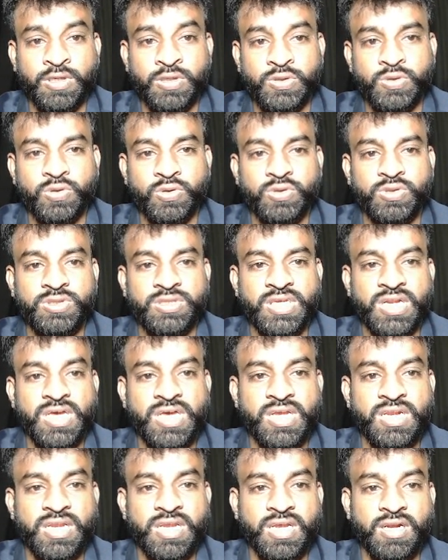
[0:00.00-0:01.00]
So there
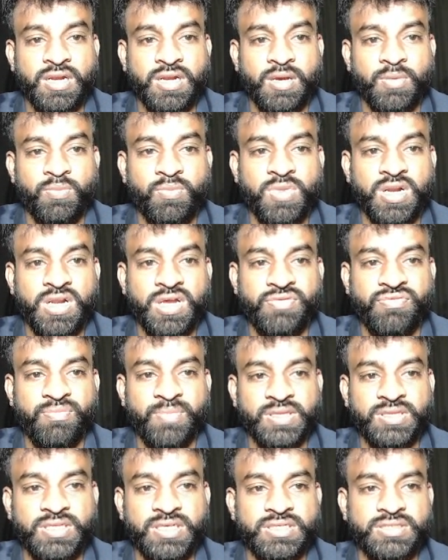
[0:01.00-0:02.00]
are a number of
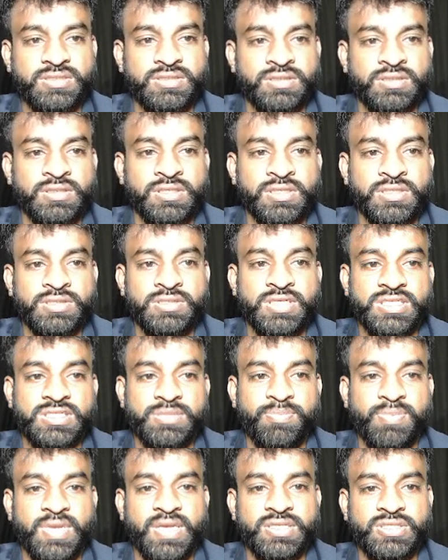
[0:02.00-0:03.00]
methods chess
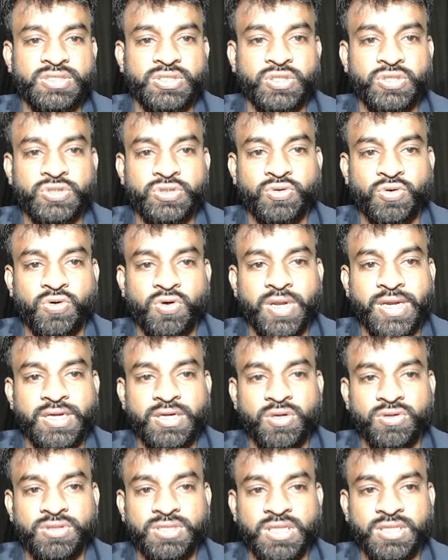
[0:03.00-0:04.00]
players use to
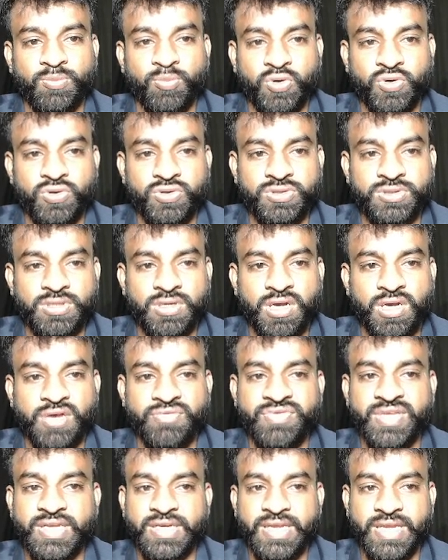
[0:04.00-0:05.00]
write down the moves
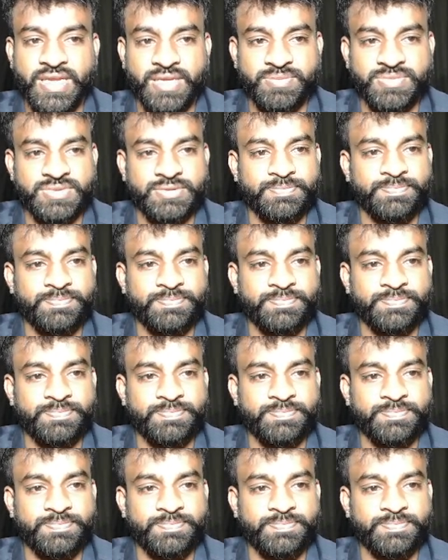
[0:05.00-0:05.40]
of their game.